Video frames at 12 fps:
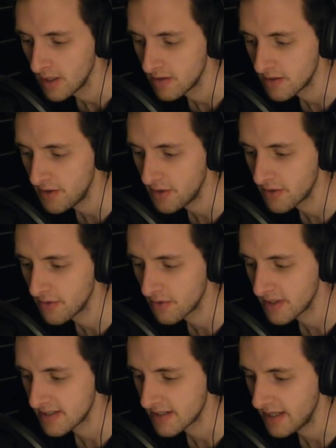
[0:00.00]
So you can
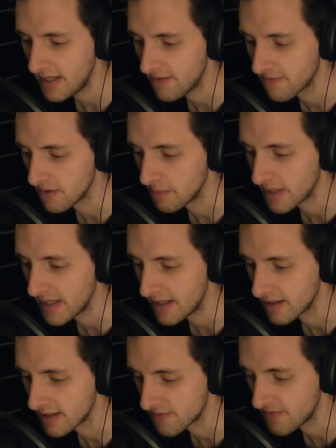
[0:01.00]
already see from the
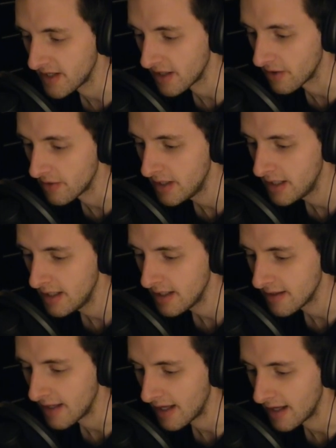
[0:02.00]
beginning of this video
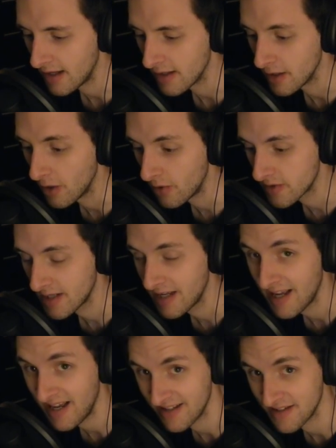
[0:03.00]
that a lot
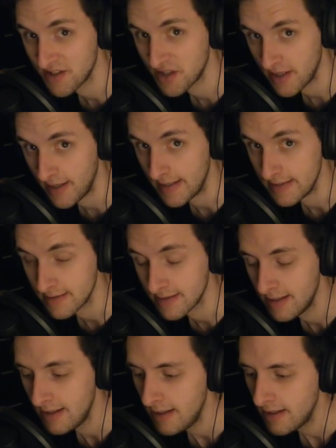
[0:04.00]
has changed.
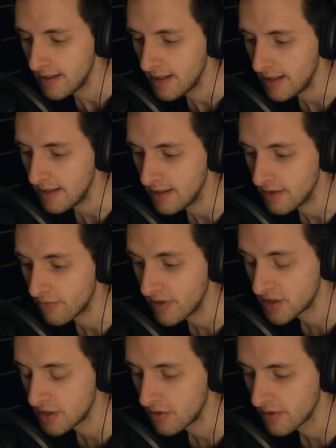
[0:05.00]
In the
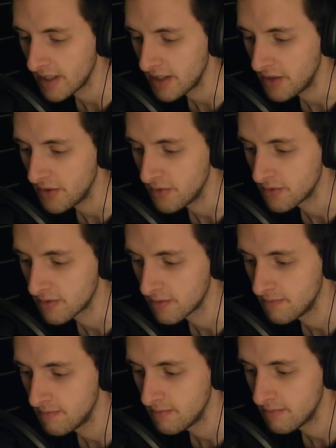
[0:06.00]
original they used,
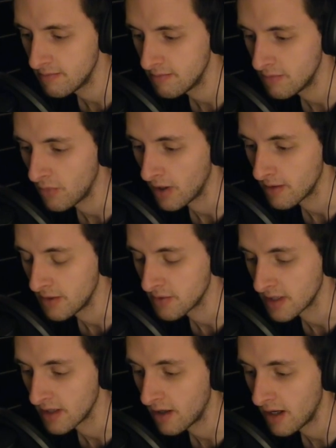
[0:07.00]
well, it was
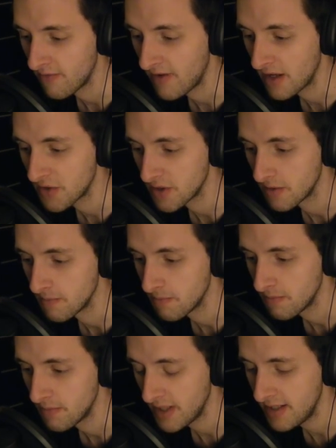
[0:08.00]
a live action
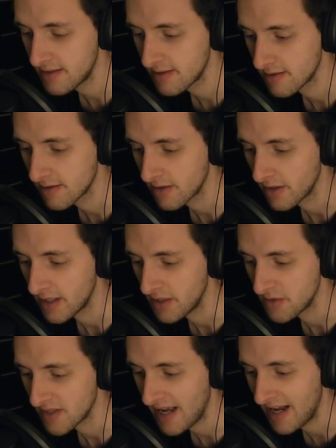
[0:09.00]
piece, so they
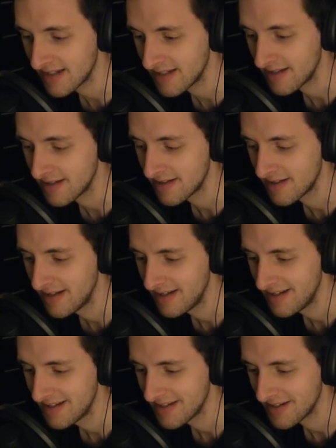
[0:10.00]
used actors
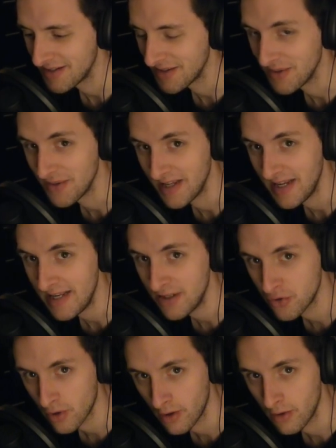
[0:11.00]
to do the
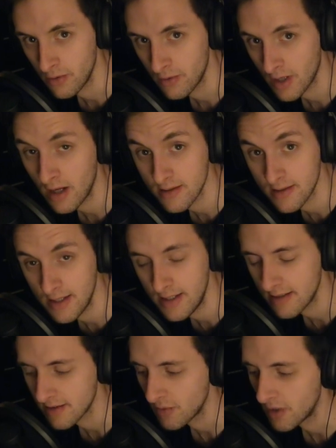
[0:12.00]
intro cutscene,
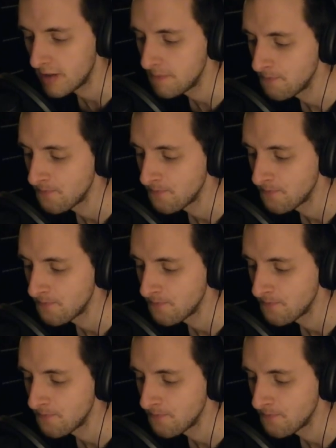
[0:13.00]
as it were.